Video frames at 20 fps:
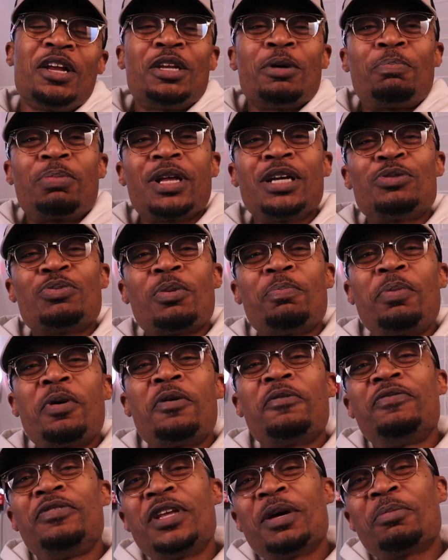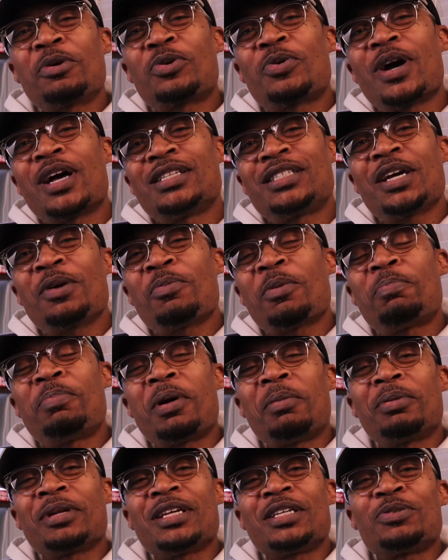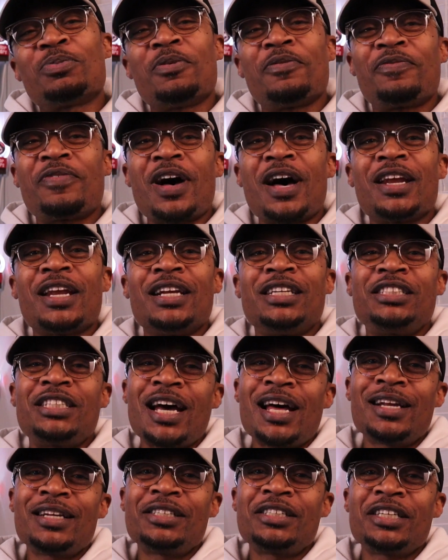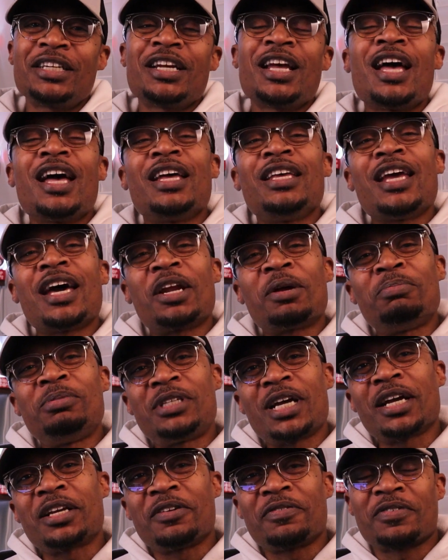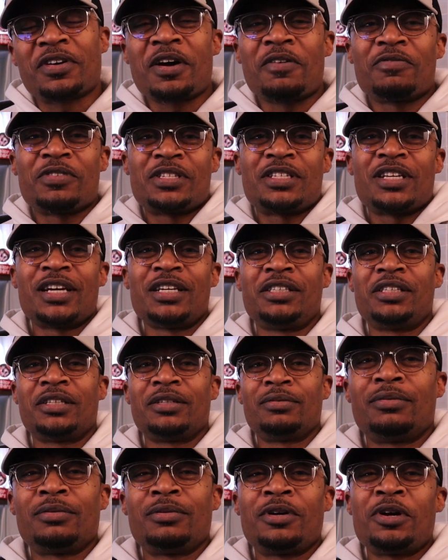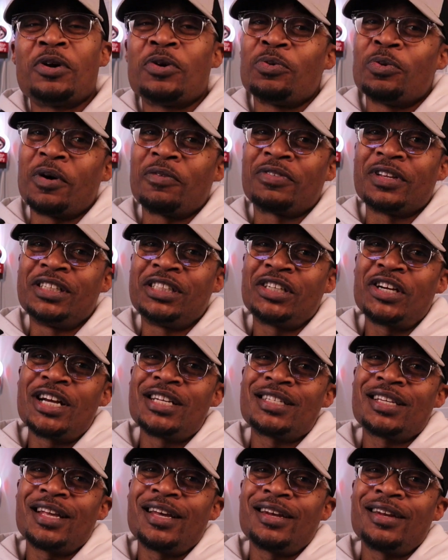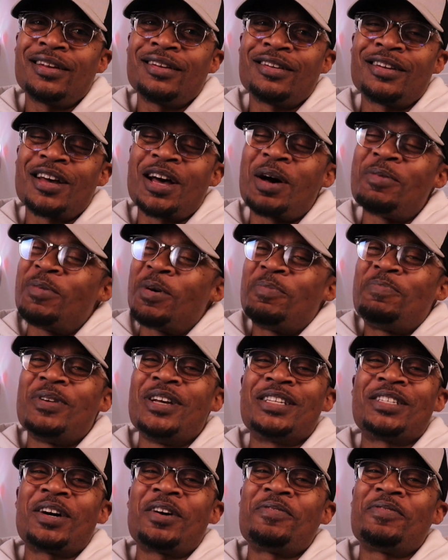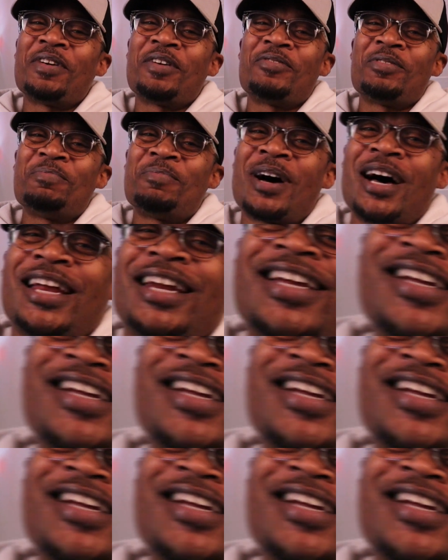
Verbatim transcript: place where both Democrats and Republicans will find a challenging yet objective conversation. Roughly translated, I'm gonna piss off everybody.